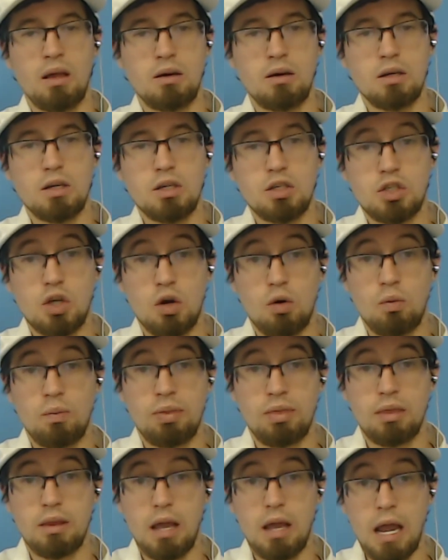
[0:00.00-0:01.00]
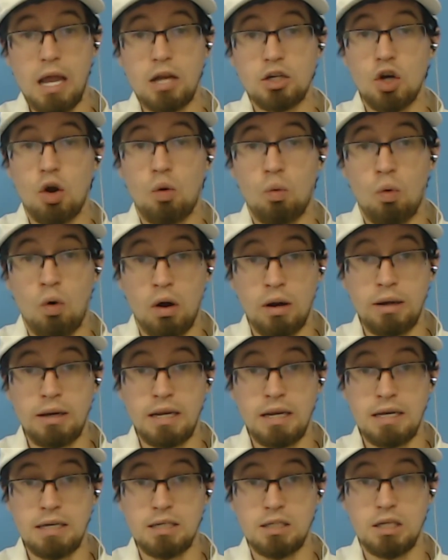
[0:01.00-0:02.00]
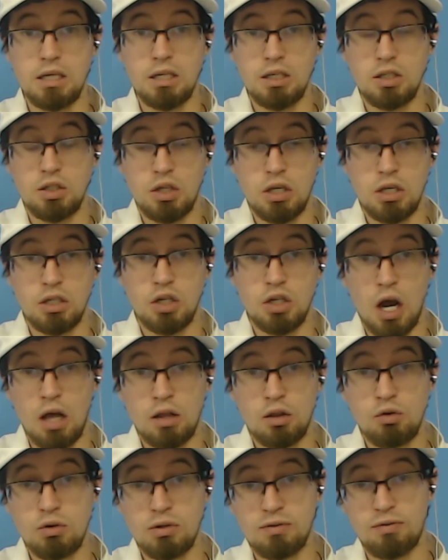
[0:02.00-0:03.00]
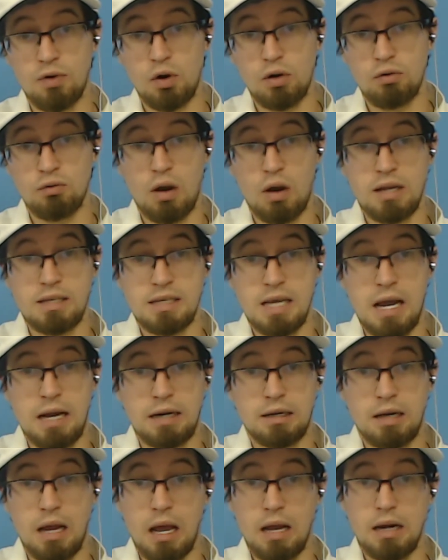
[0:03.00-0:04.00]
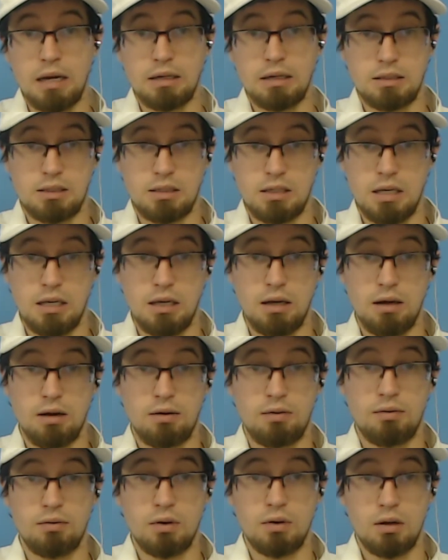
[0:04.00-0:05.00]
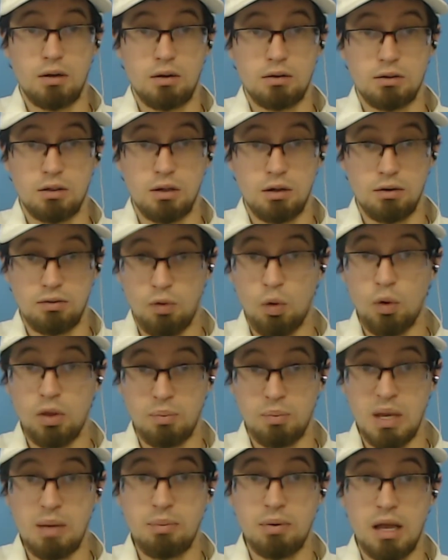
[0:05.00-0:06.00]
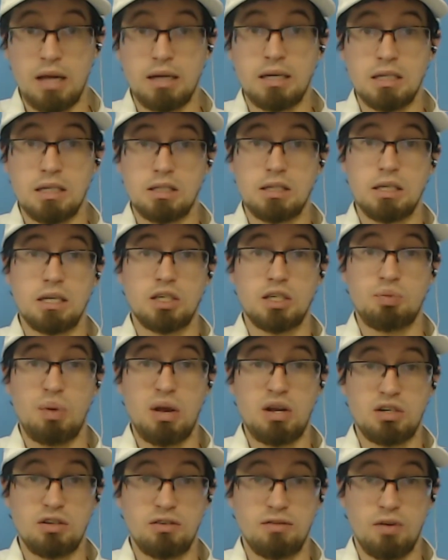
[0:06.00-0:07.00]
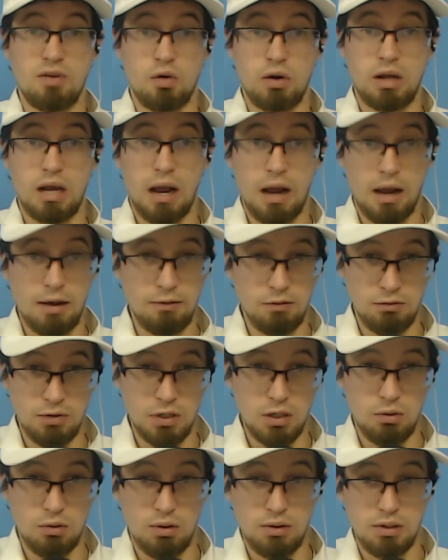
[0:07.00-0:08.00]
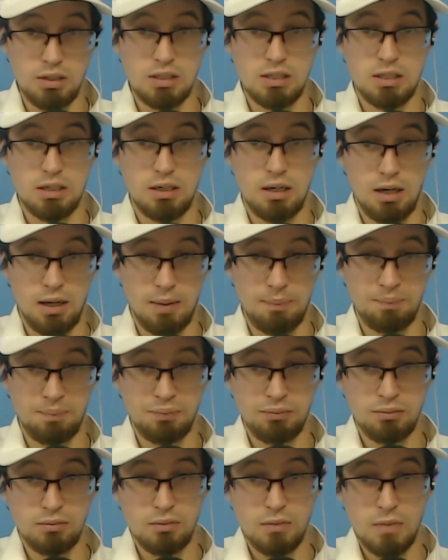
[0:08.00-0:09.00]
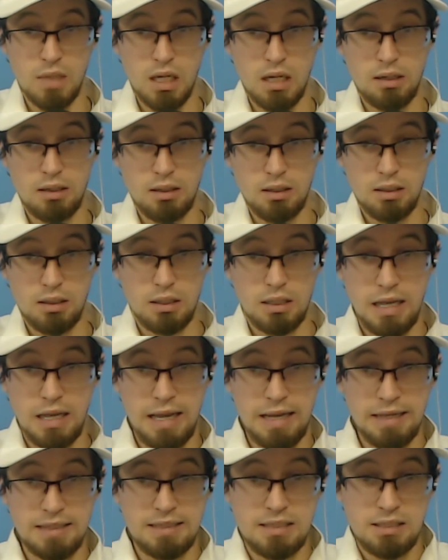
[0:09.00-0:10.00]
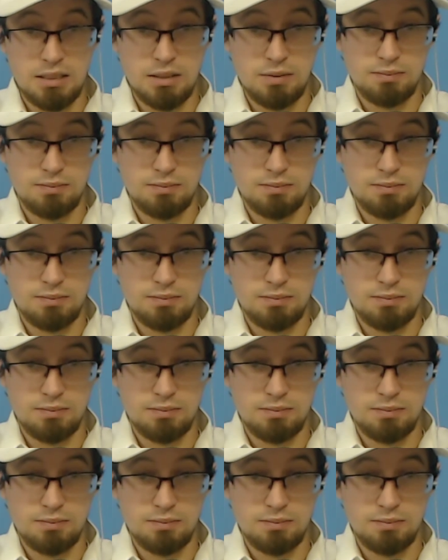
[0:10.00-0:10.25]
So HR 1 is the John Lewis Voting Rights Act, and it's the For the People Act. It's the expansion of voting. I have a video on this. It's